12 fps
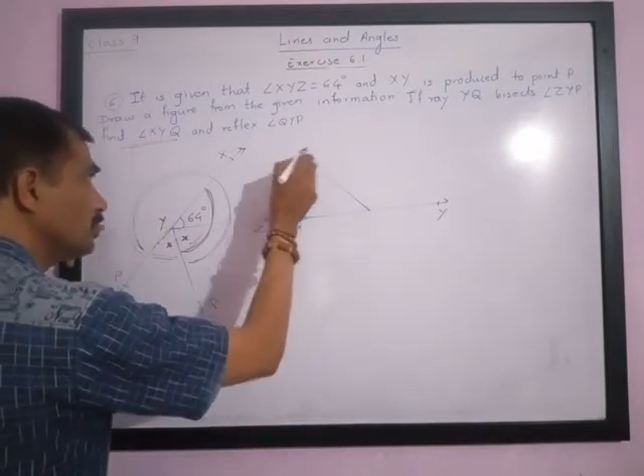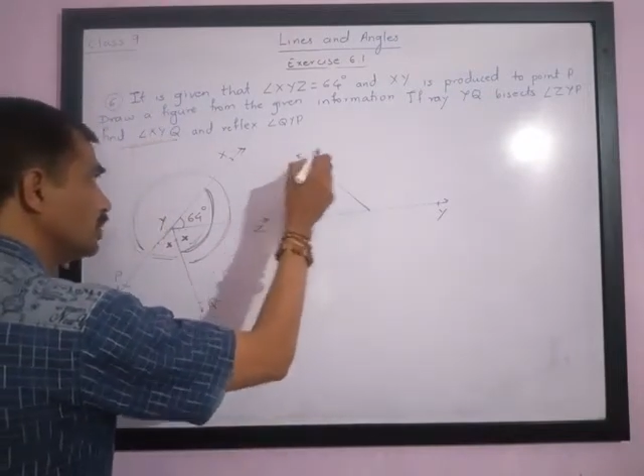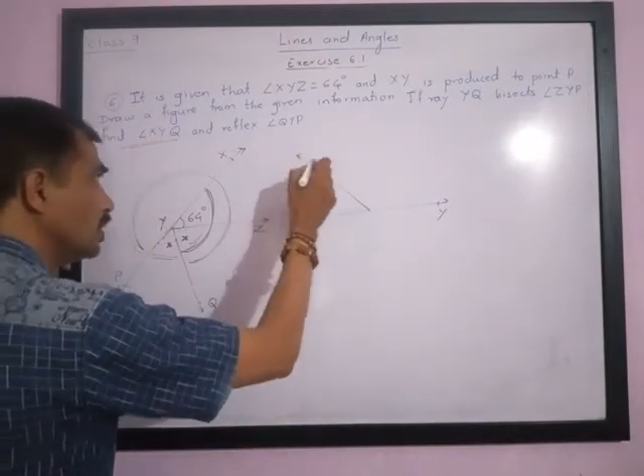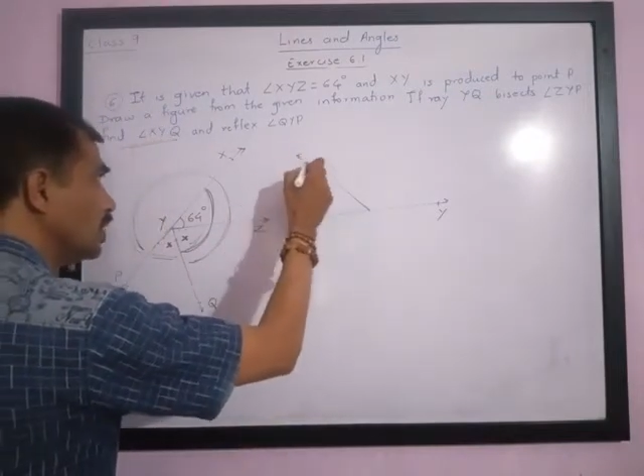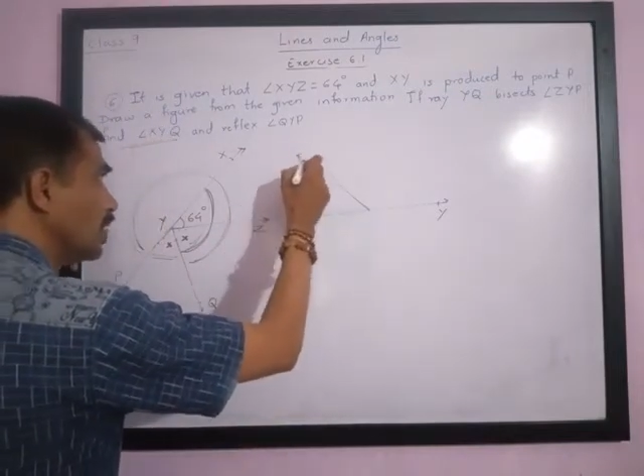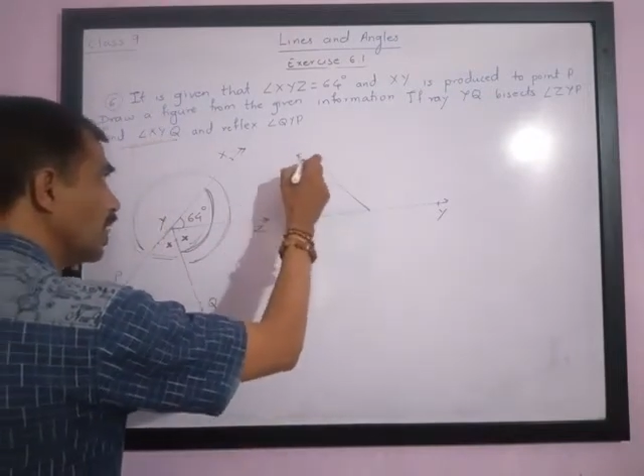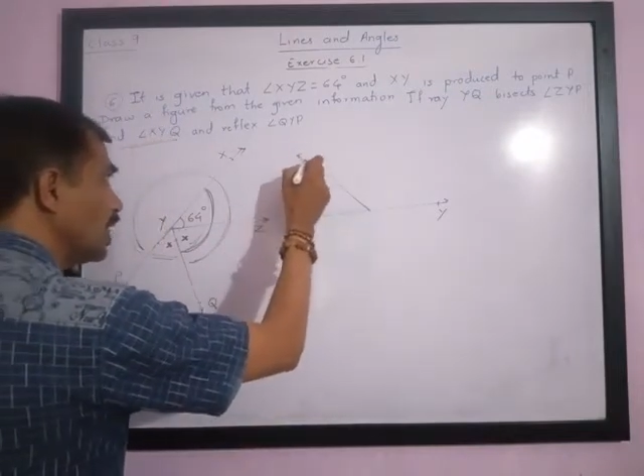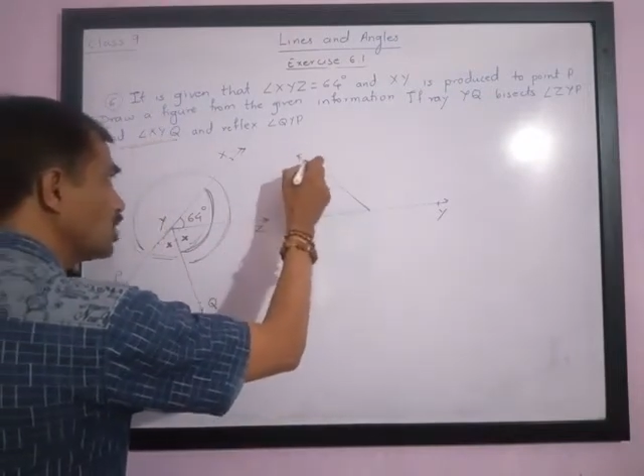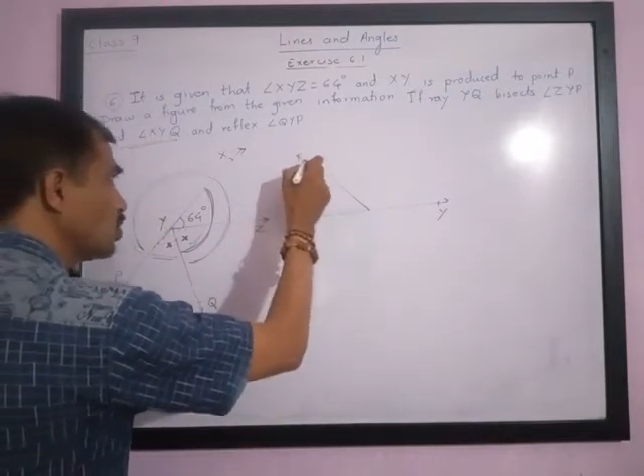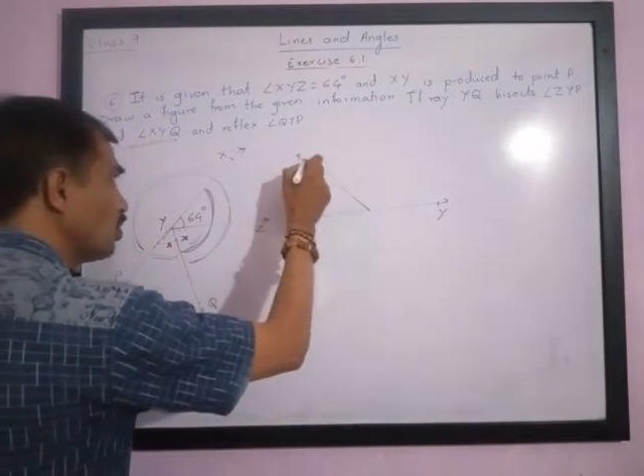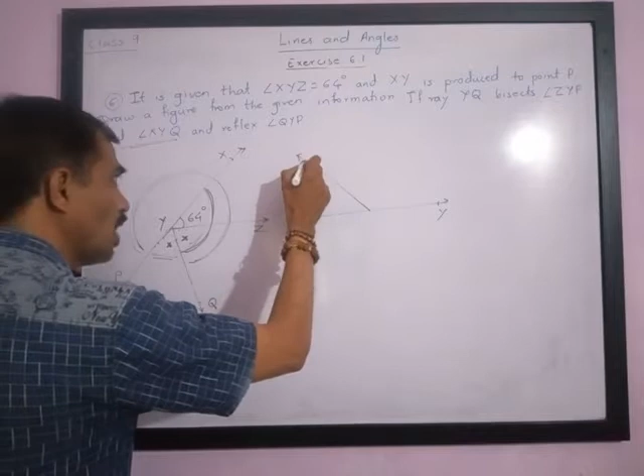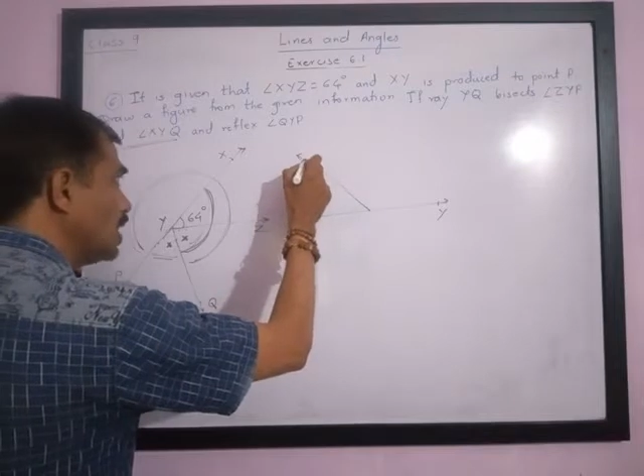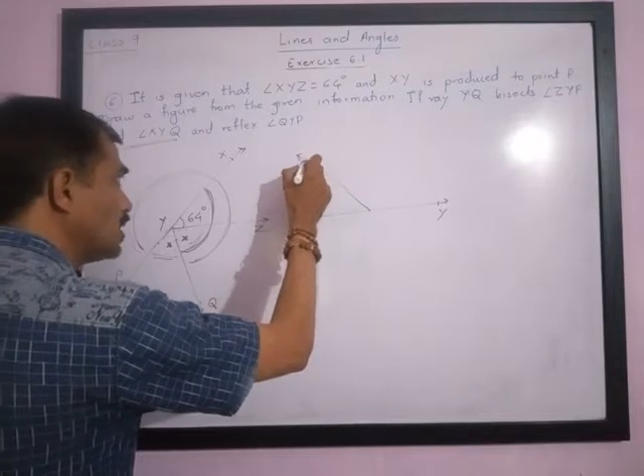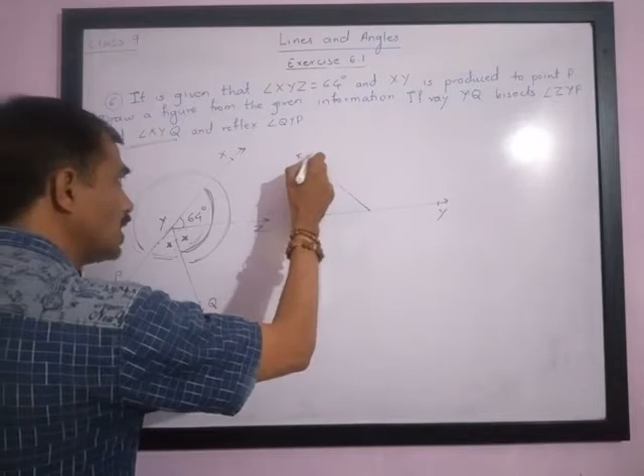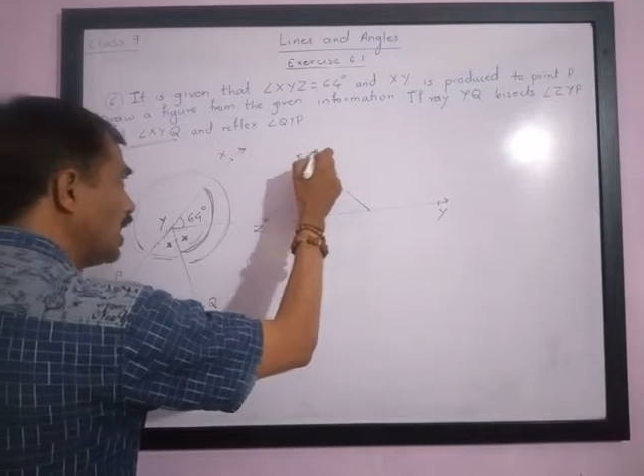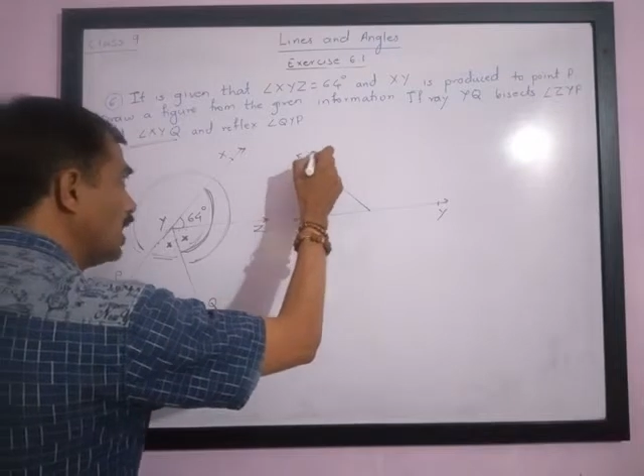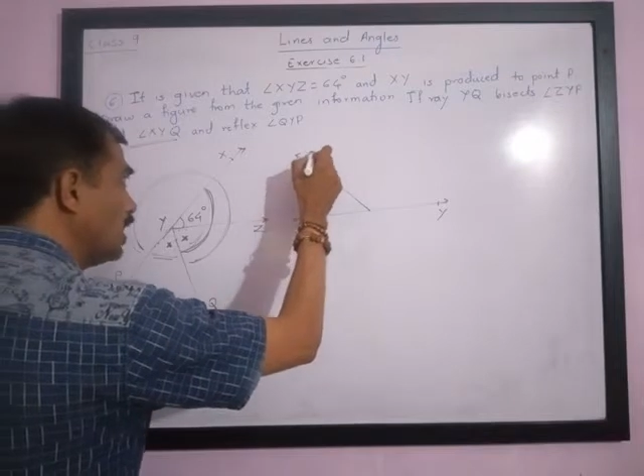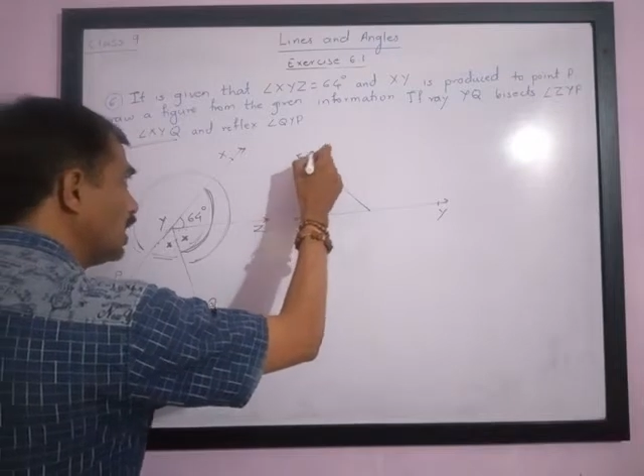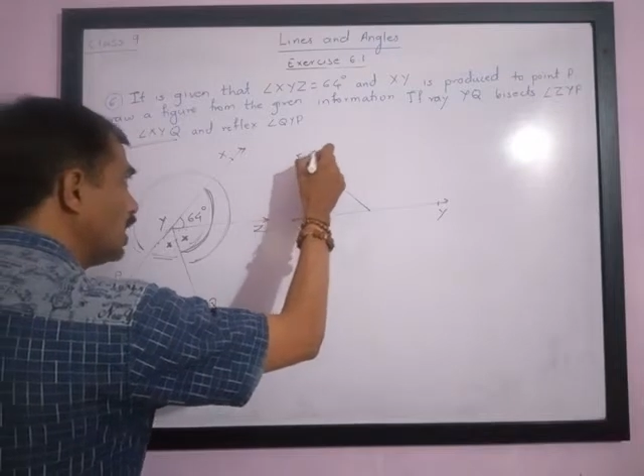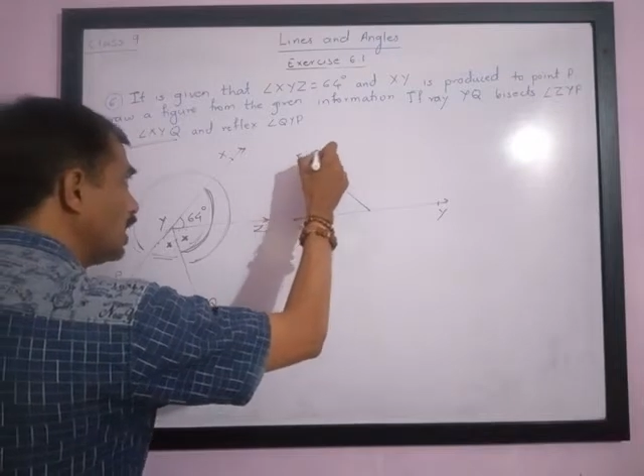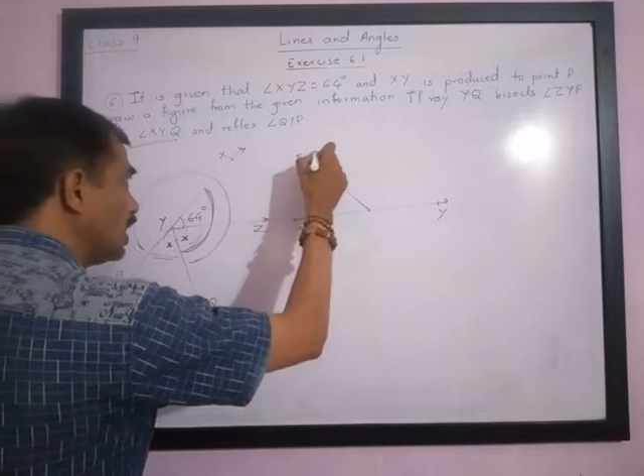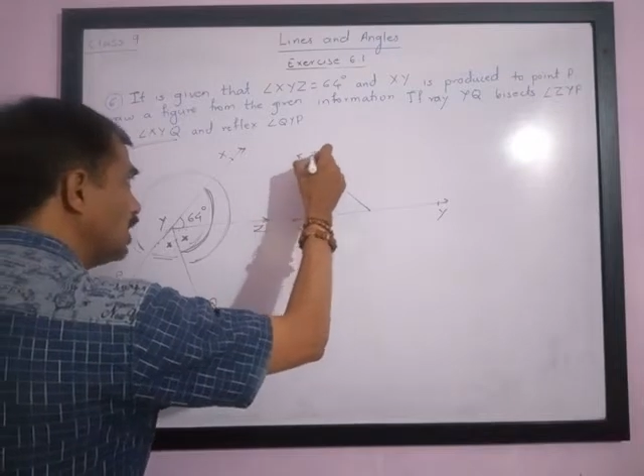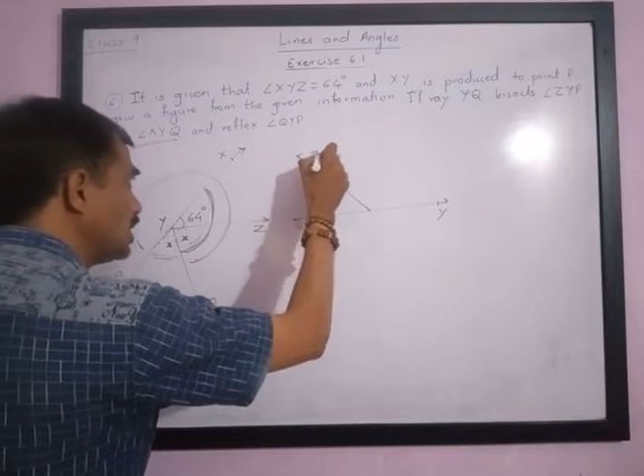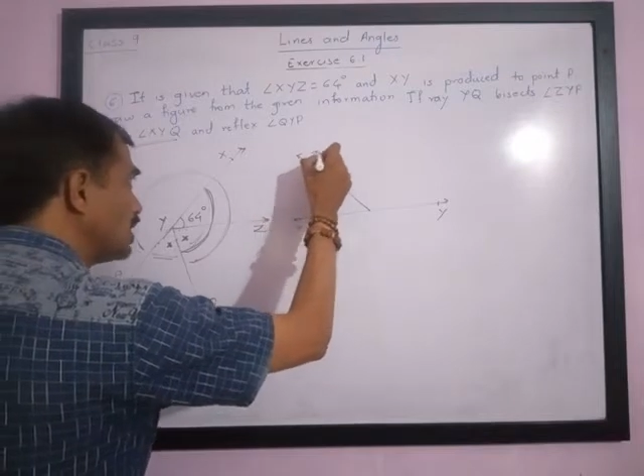xyz is
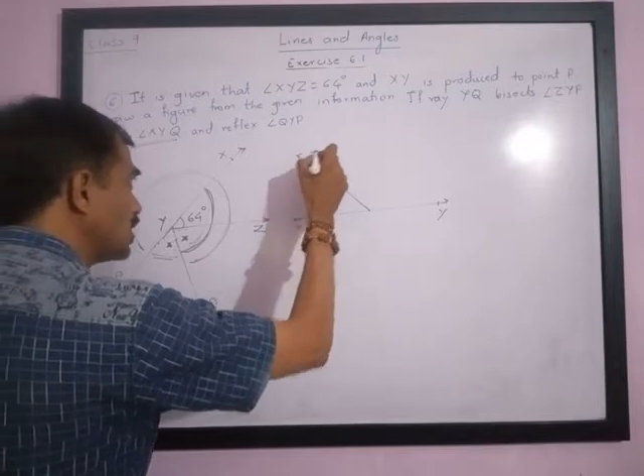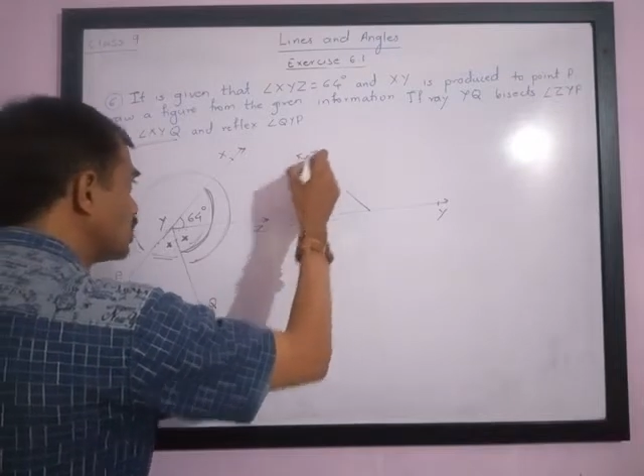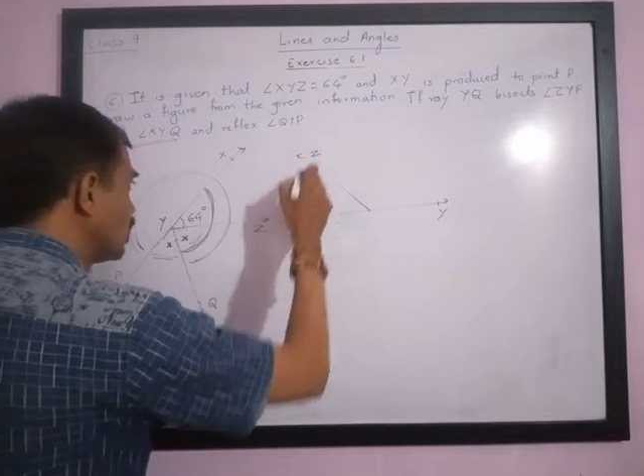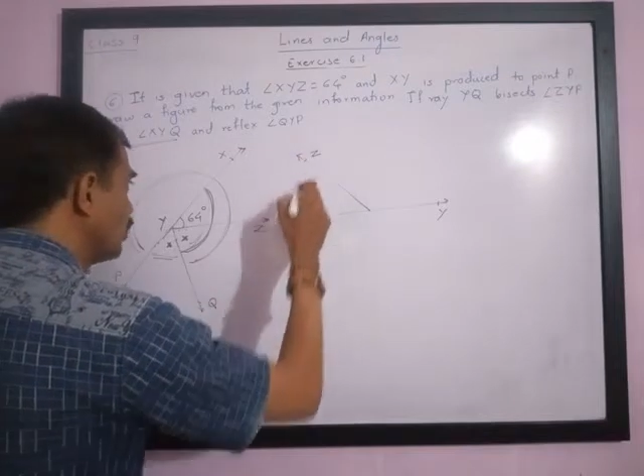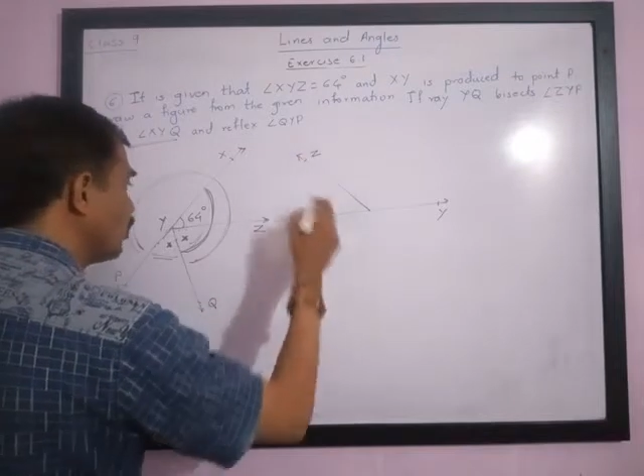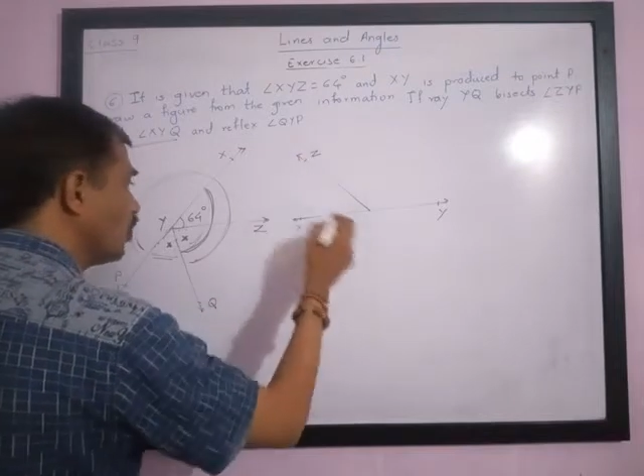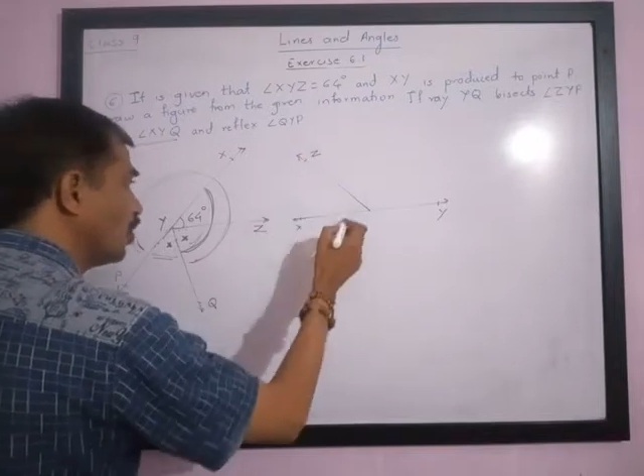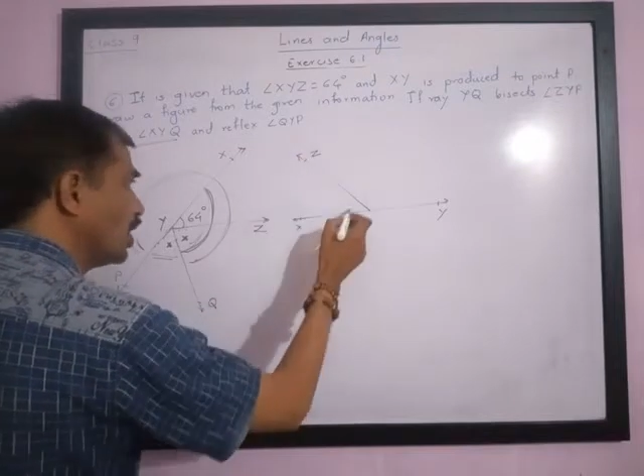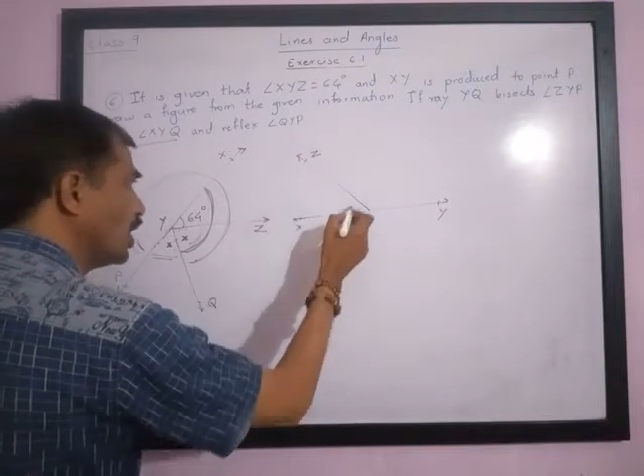64 degrees.